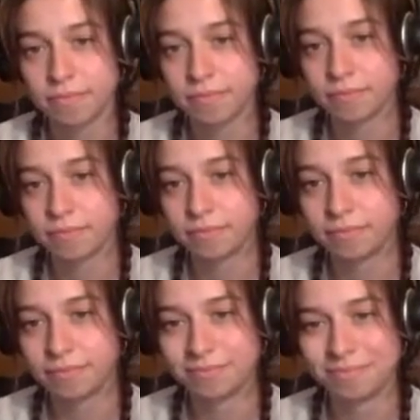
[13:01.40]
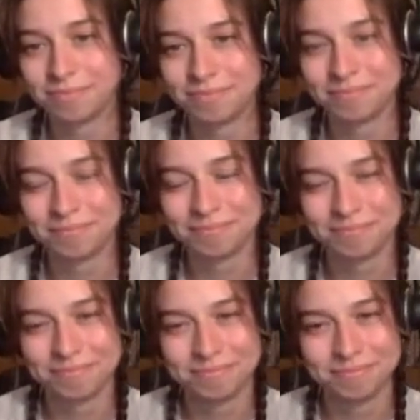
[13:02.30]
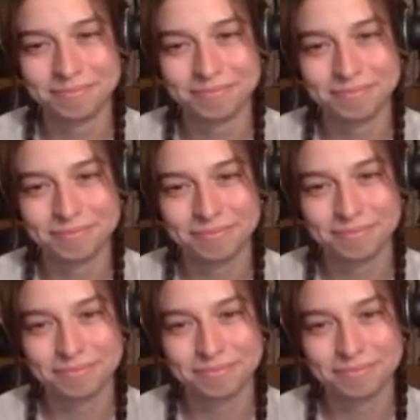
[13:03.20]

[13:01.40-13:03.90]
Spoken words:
No words are spoken by the person on screen.